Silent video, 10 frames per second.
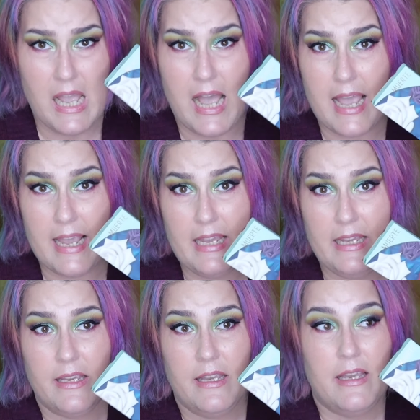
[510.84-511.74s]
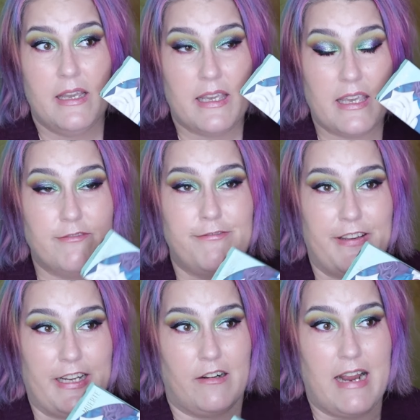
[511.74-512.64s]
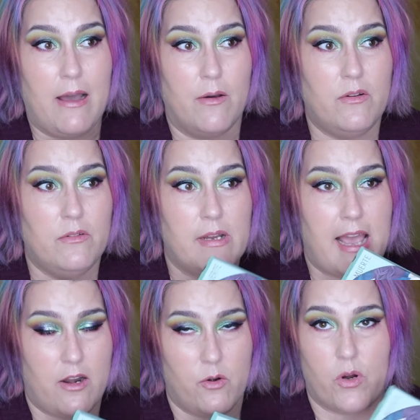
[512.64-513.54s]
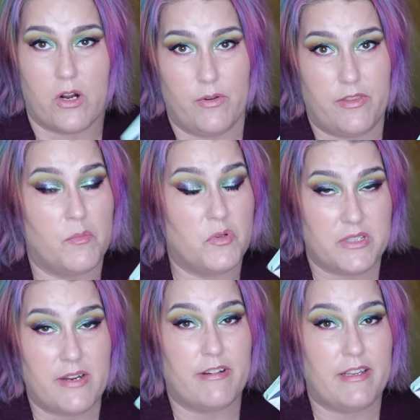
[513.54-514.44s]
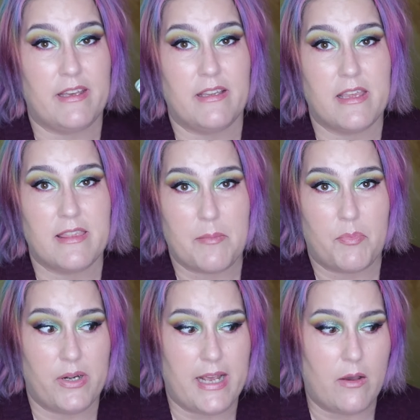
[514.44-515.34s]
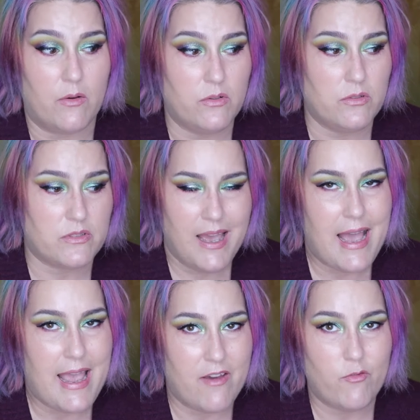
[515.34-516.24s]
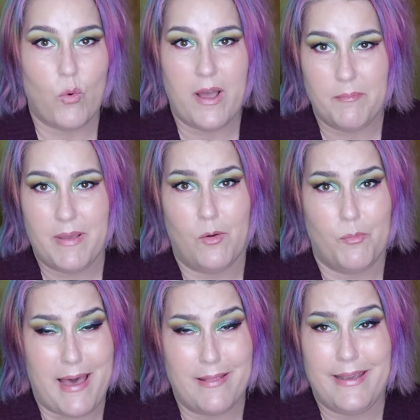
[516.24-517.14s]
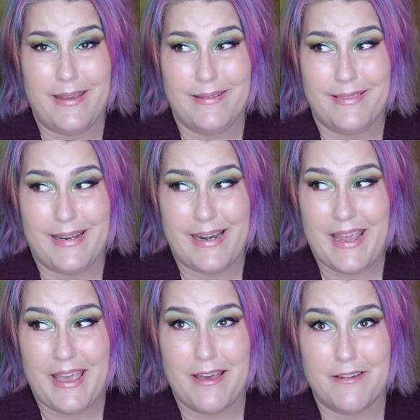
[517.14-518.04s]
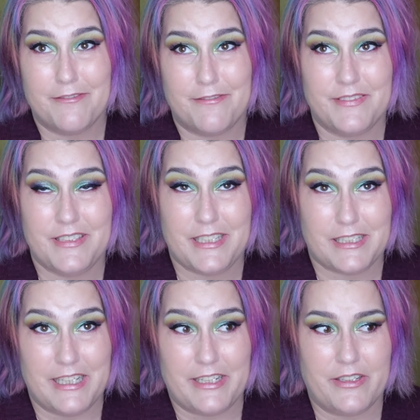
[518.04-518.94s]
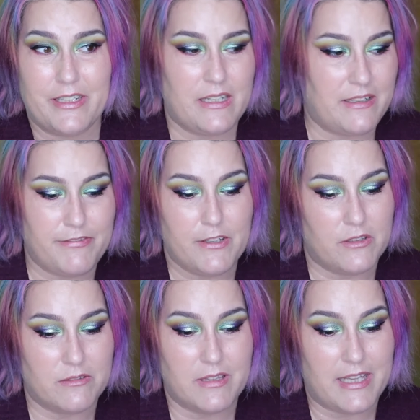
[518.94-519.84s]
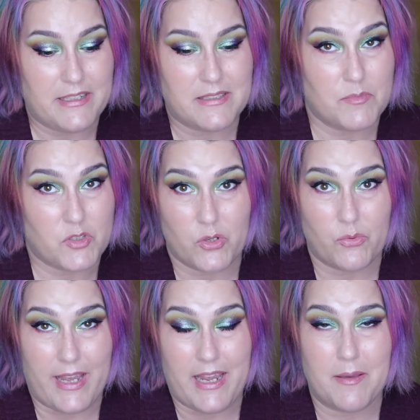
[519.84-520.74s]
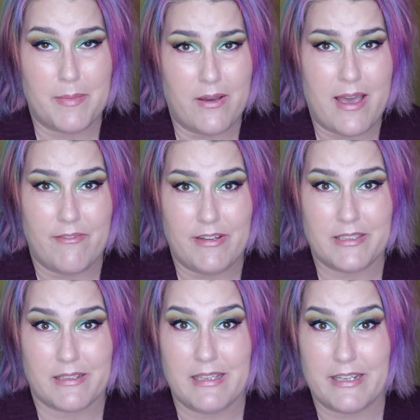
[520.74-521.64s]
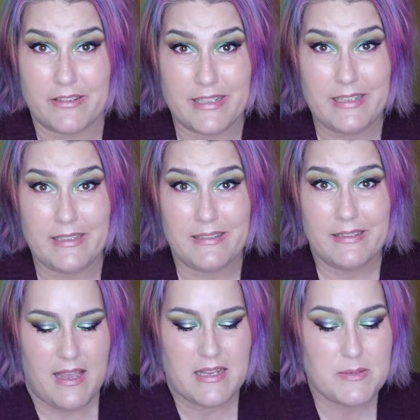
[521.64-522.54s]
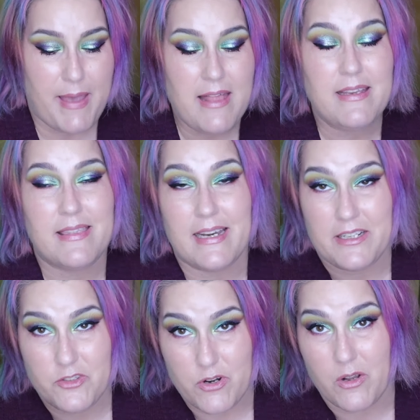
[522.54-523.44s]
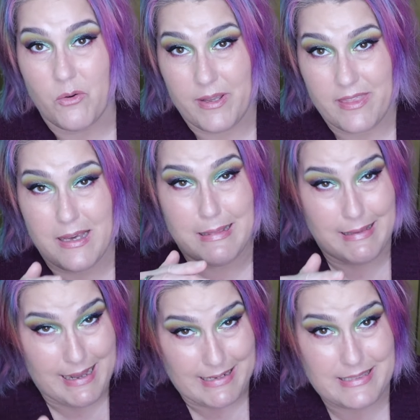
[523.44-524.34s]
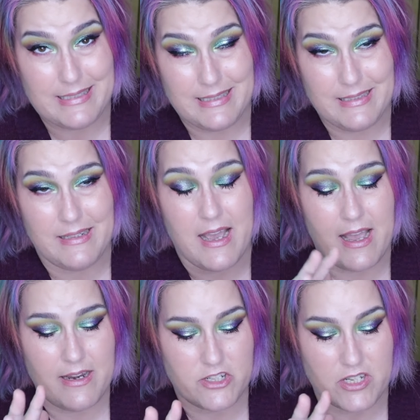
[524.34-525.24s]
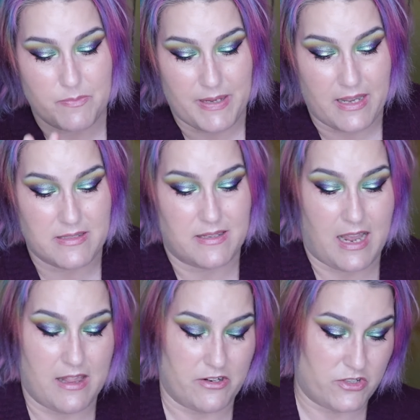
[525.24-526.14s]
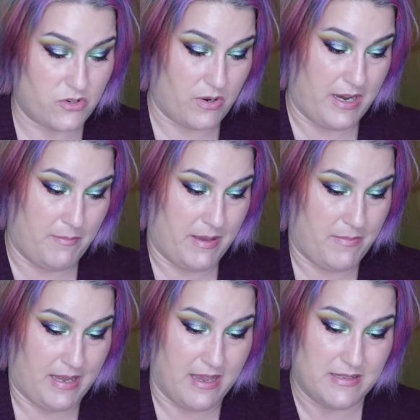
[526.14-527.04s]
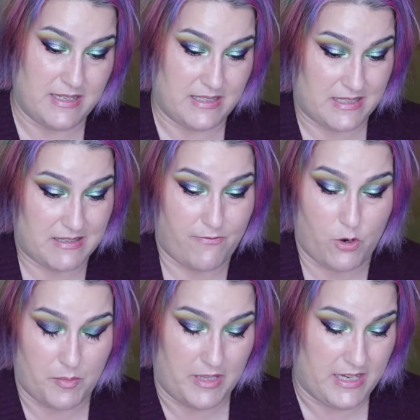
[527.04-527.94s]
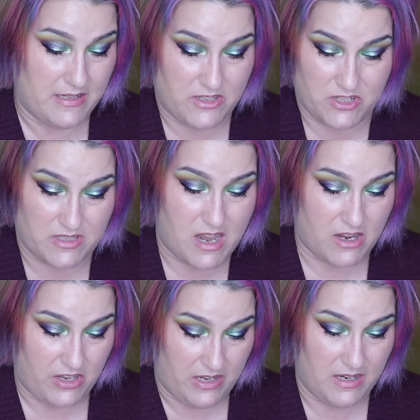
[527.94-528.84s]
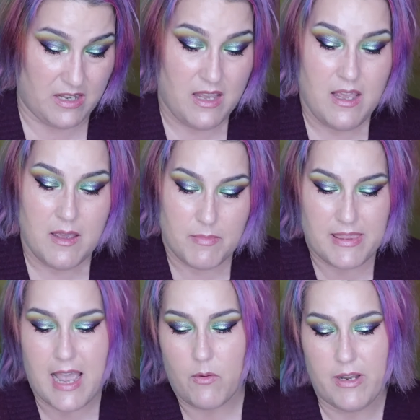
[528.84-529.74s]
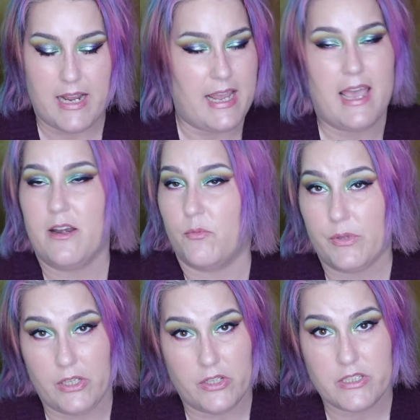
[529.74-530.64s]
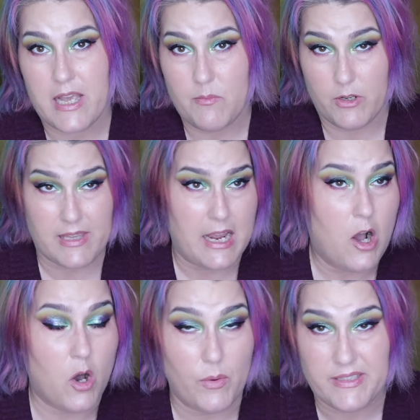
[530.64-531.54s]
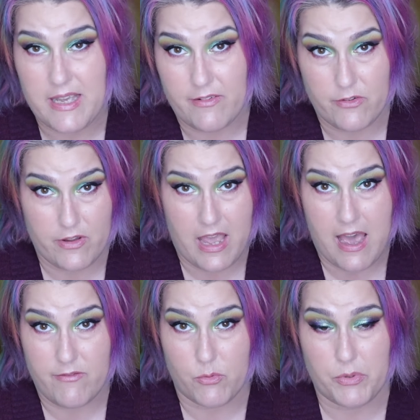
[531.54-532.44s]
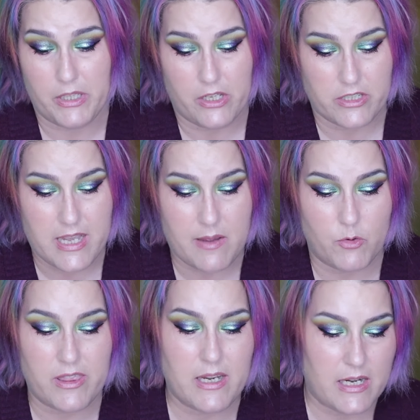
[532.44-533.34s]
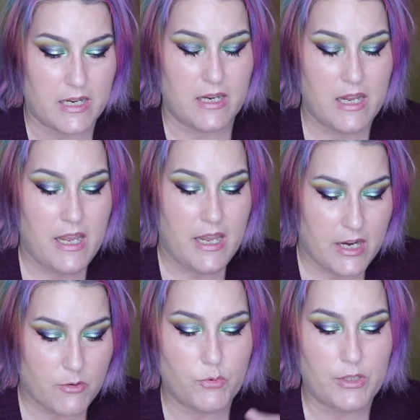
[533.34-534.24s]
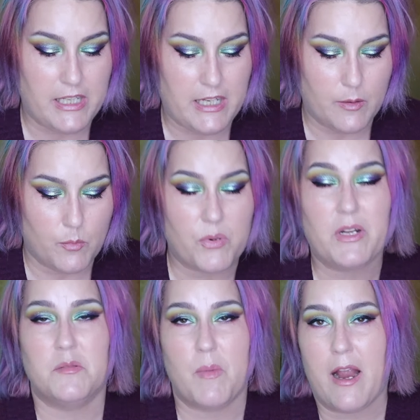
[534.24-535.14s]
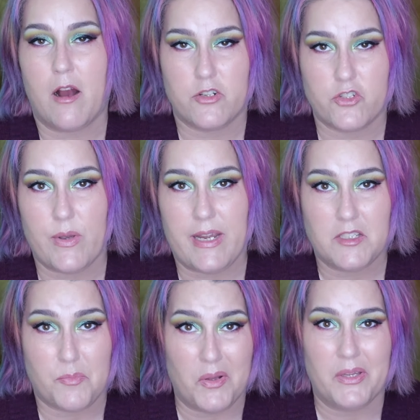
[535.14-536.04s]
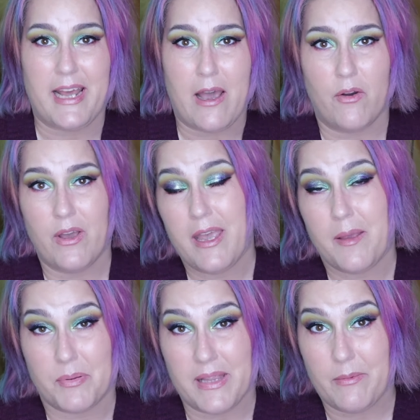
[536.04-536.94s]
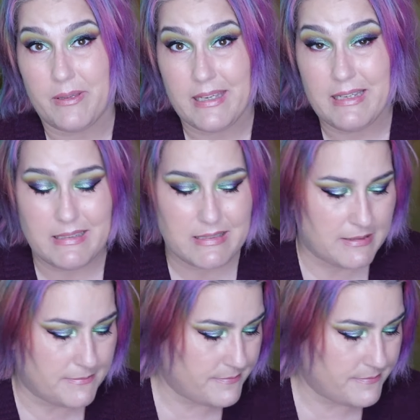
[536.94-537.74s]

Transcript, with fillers: I can figure out how to work with almost everything that they put out. I have one melt palette that I have decluttered and I feel like some sort of way about having decluttered it. It's a palette that I struggle with a lot, not just because the color story, but because its formula is just not good. But that one I had a really good time with. I always have, have a really good time with, and it, it really brings my heart joy to pull it out and play with it.